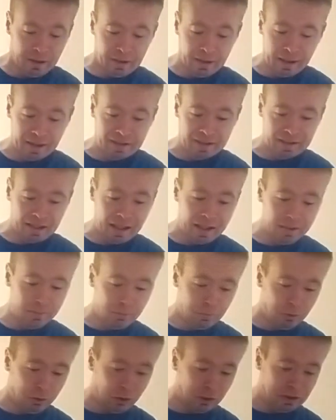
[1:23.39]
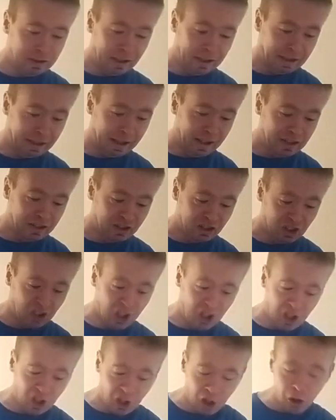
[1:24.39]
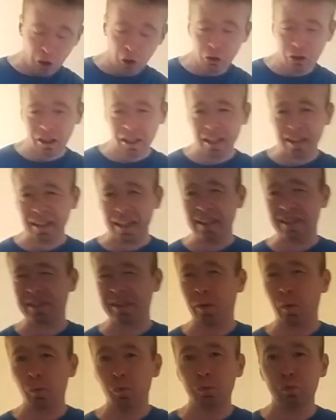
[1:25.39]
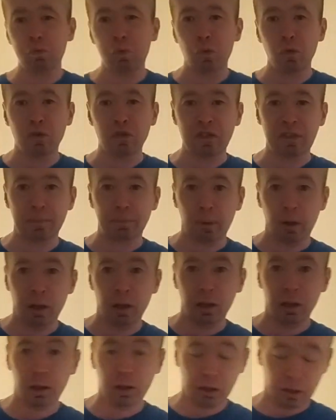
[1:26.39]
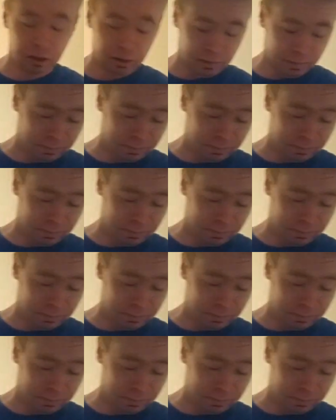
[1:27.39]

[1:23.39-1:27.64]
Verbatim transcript: Next game on Saturday is Cologne against Wolfsburg.